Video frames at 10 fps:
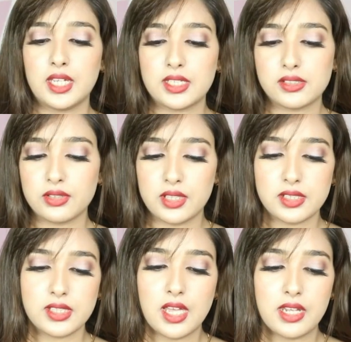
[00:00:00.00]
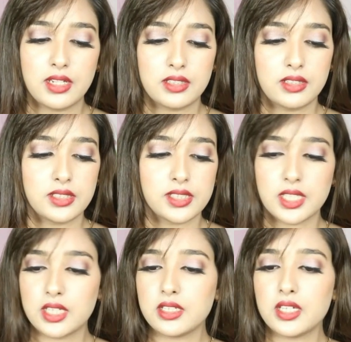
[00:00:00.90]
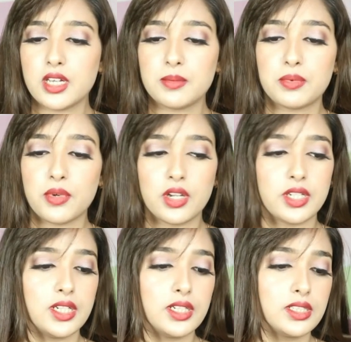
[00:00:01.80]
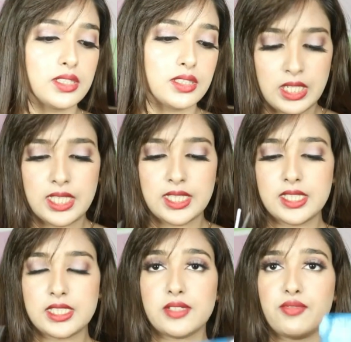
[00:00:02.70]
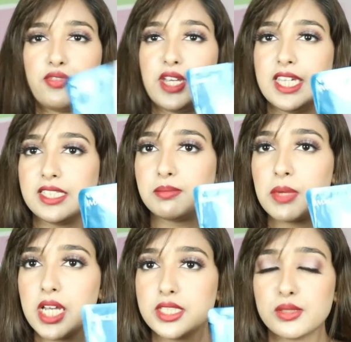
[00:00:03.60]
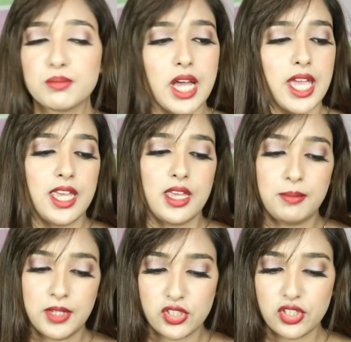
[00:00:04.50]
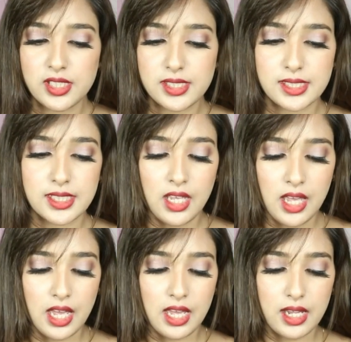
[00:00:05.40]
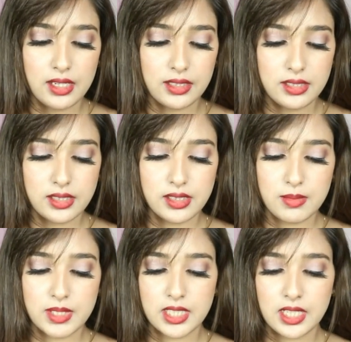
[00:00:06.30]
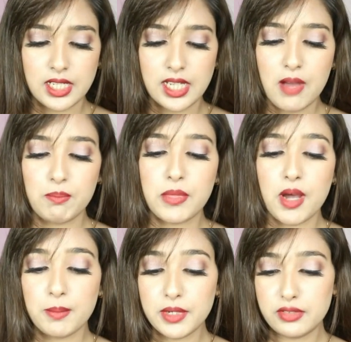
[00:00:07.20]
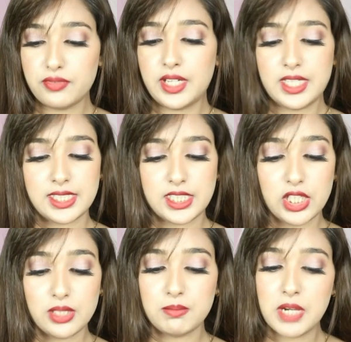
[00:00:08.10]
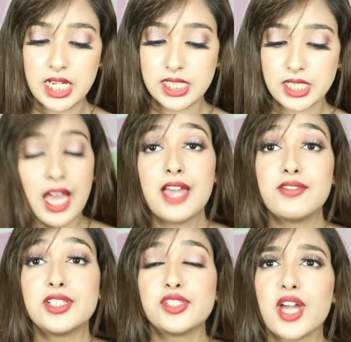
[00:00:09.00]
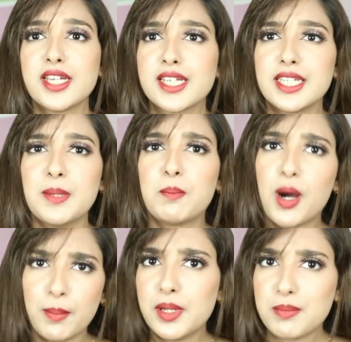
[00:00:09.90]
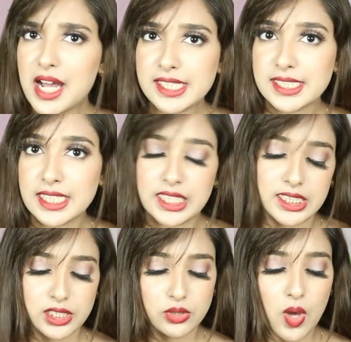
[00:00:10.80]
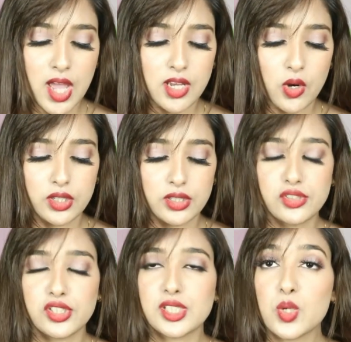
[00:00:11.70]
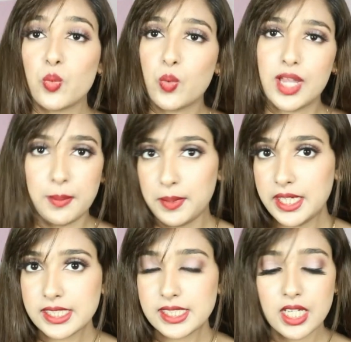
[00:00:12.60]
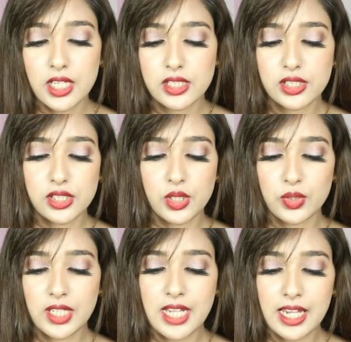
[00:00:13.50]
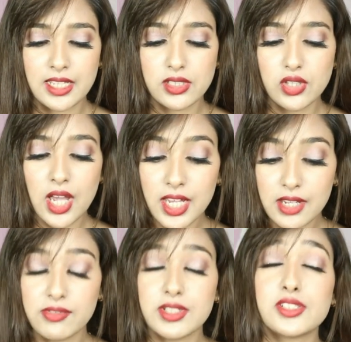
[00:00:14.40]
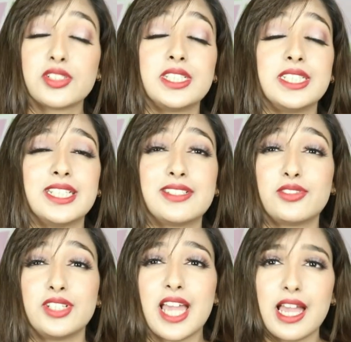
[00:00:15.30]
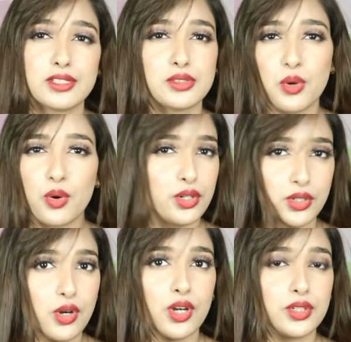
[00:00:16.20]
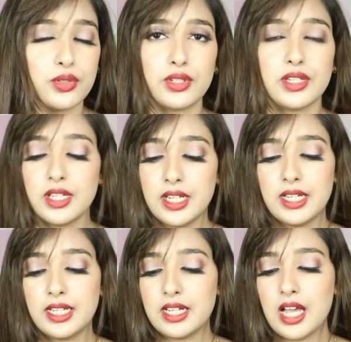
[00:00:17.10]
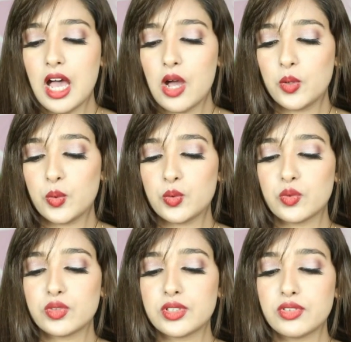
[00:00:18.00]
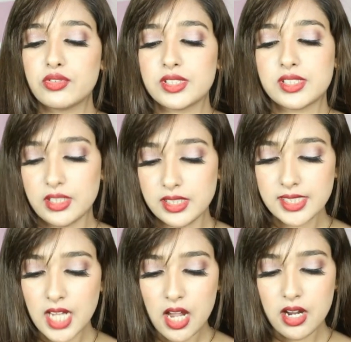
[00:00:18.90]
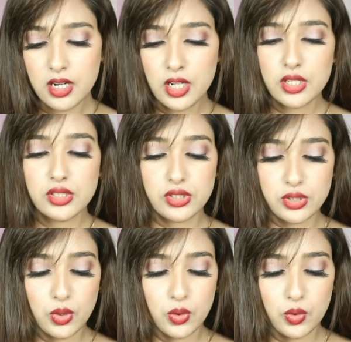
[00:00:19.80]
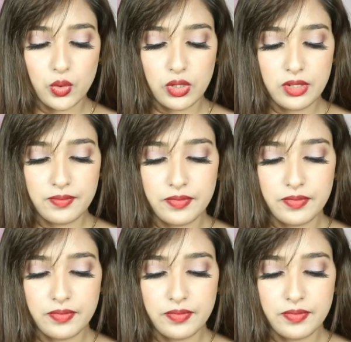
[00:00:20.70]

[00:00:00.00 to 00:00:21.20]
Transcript: Yeah, so it's another skincare product. This is a face mask by Images. And this is basically a bubble facial mask. I haven't tried any bubble mask yet, so I ordered just one piece so that I can check if it reacts or not, or how the results are. So